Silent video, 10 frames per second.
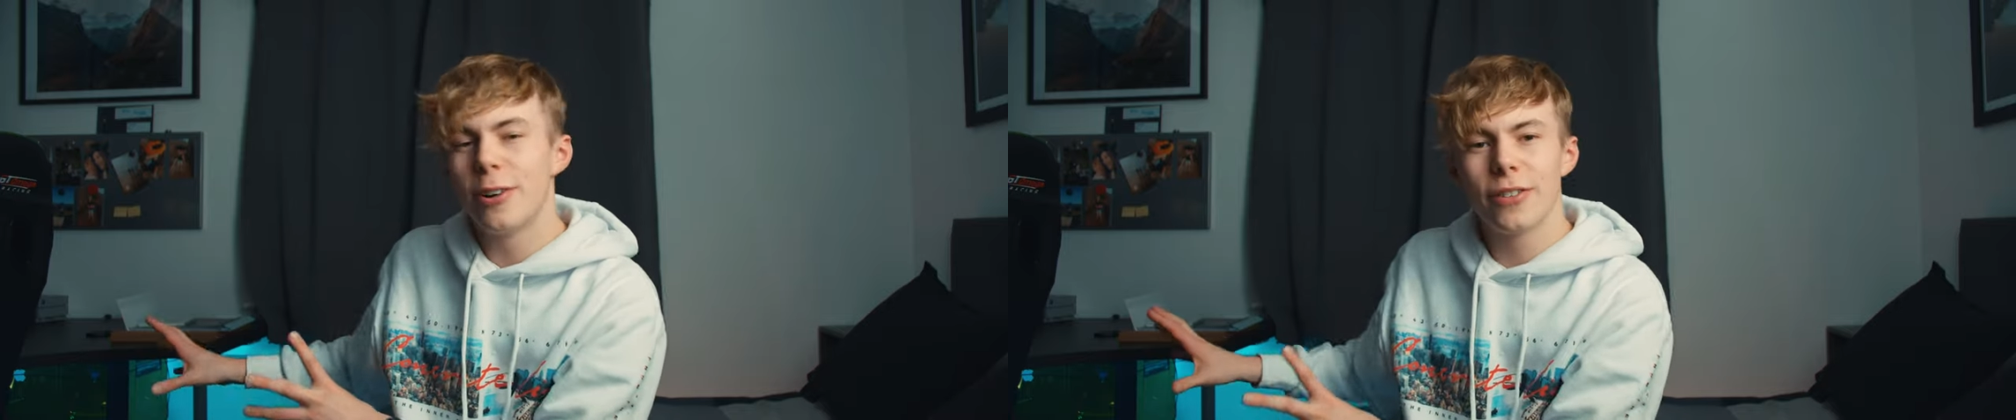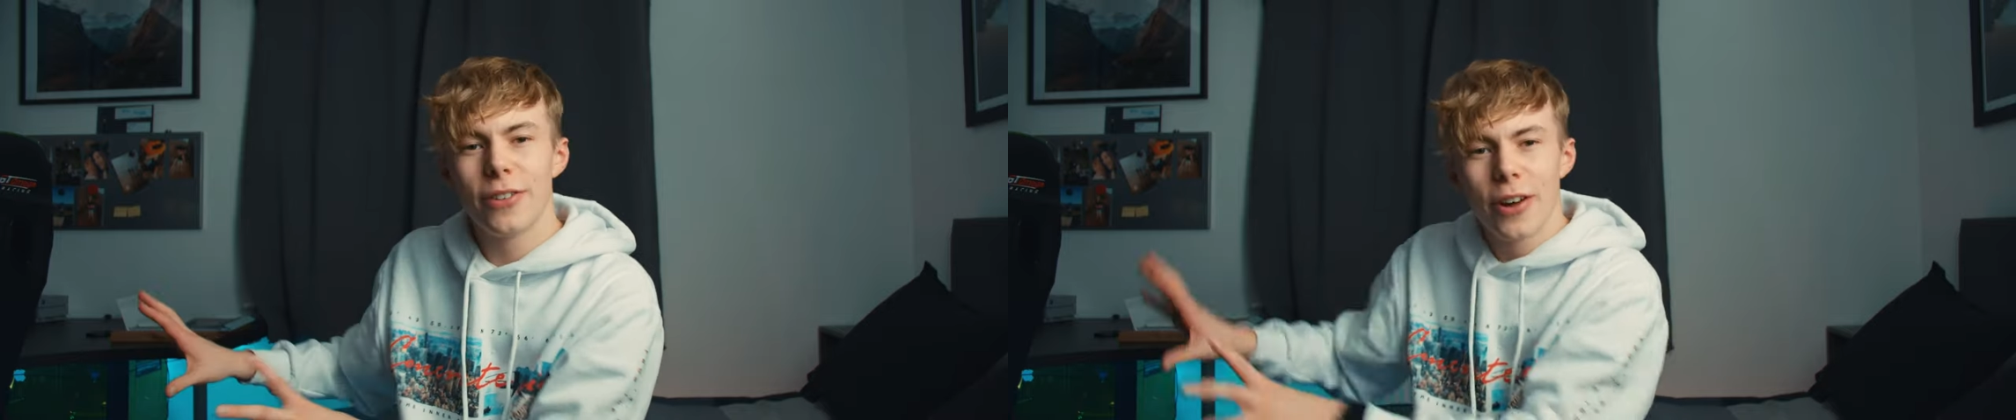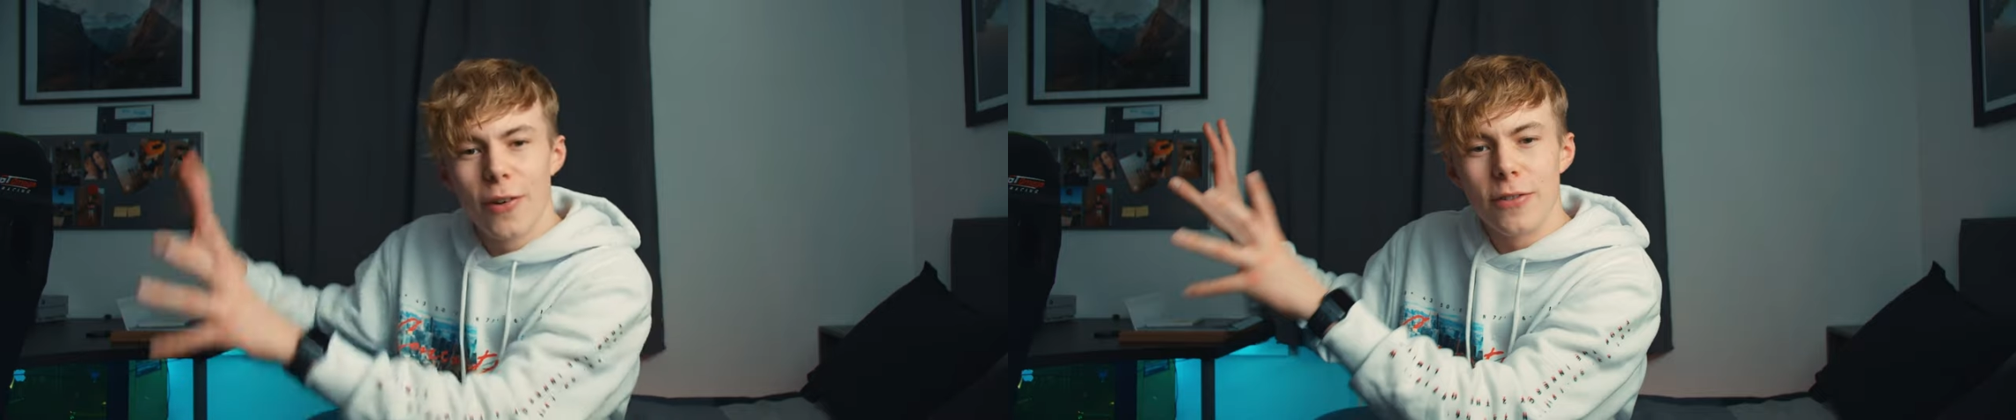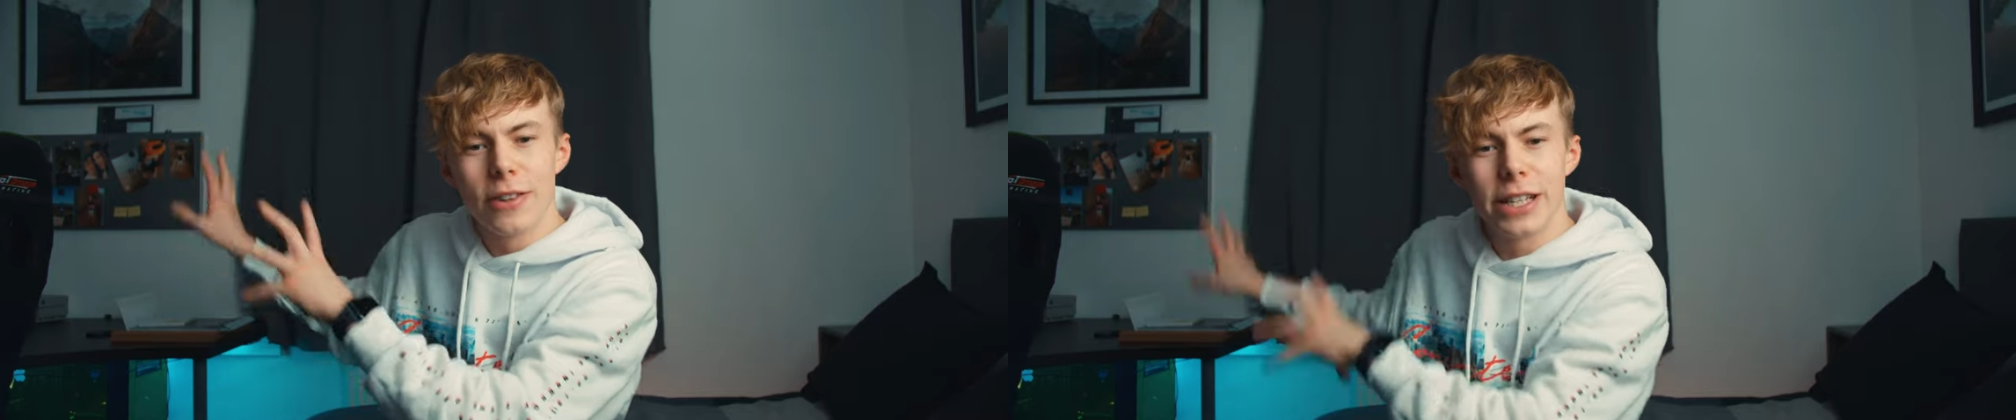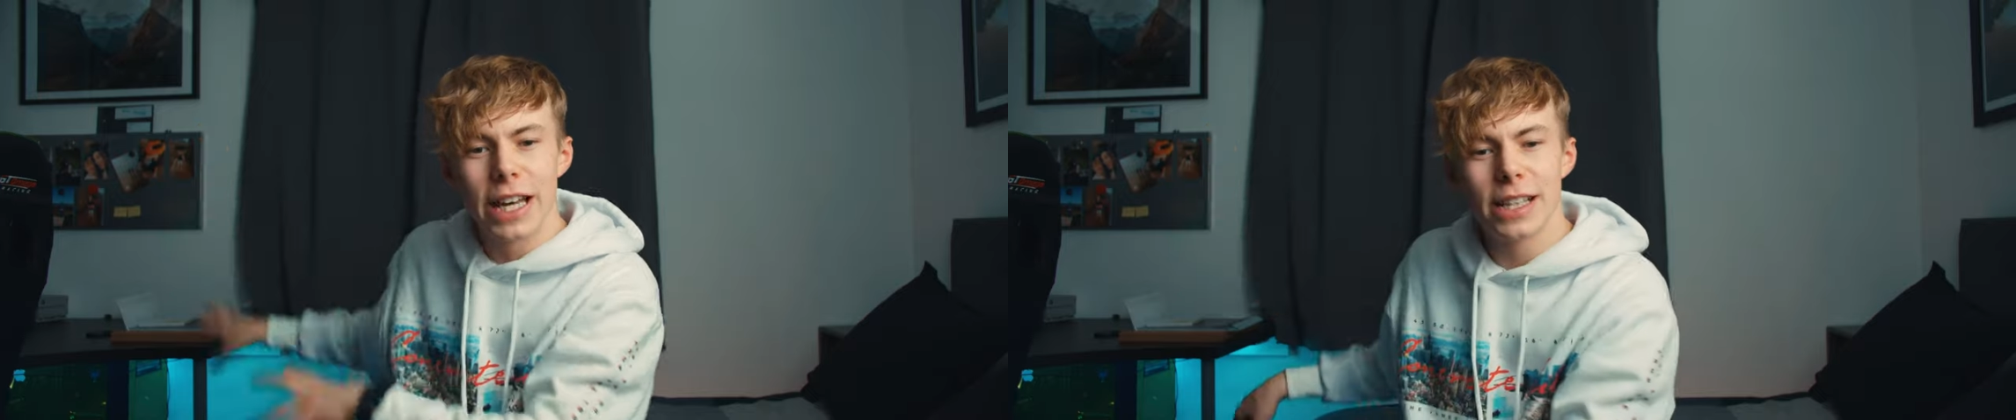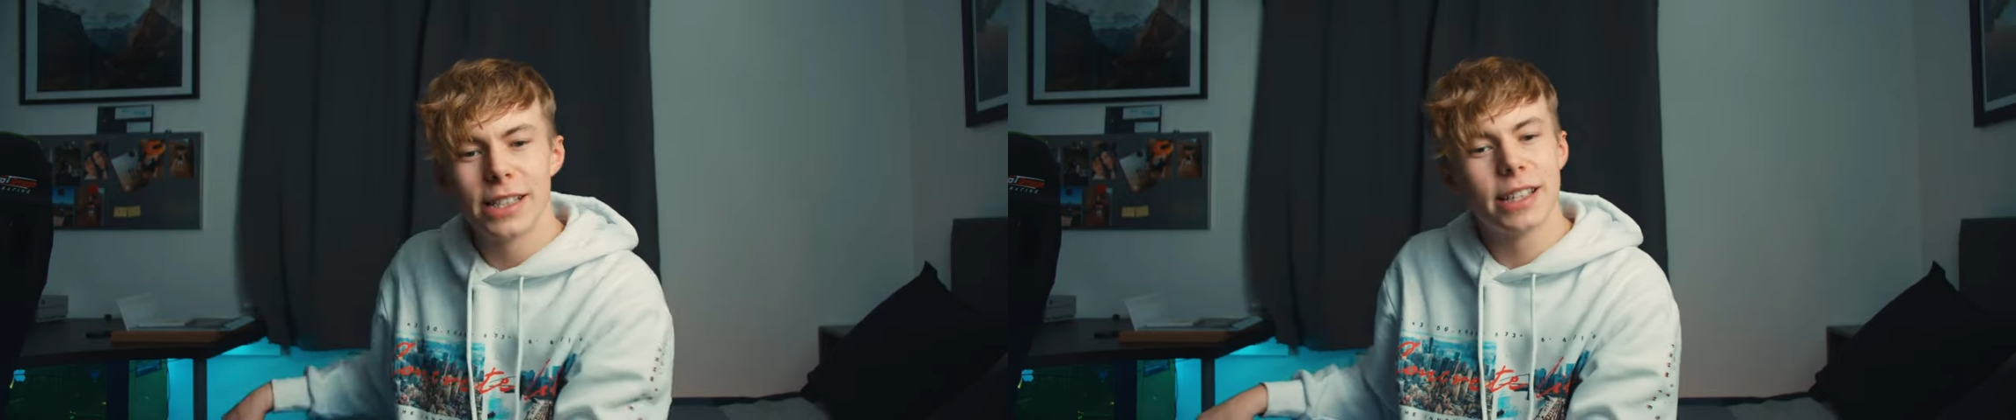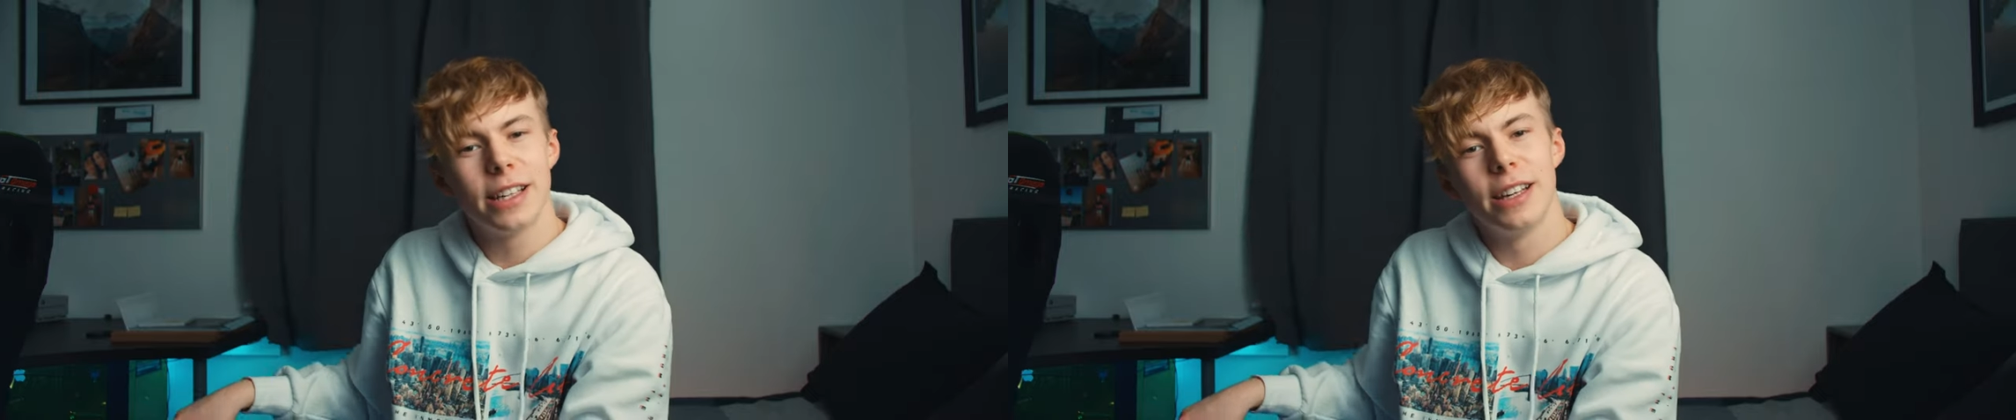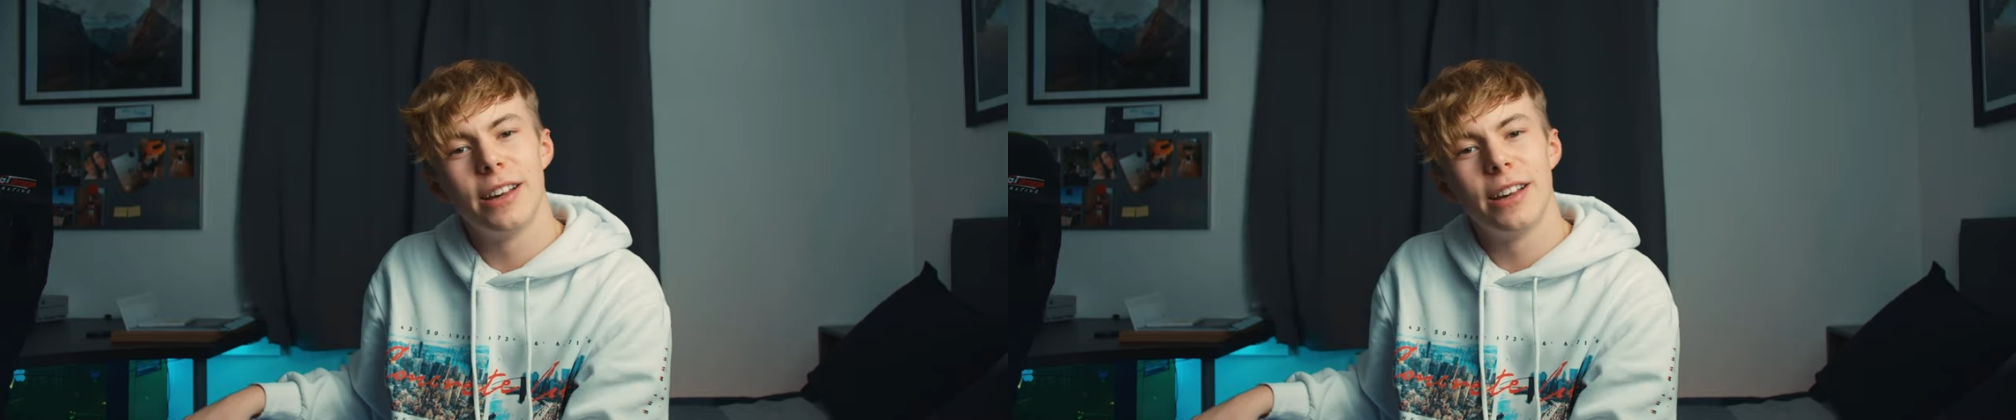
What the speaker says: workflow over at the desk.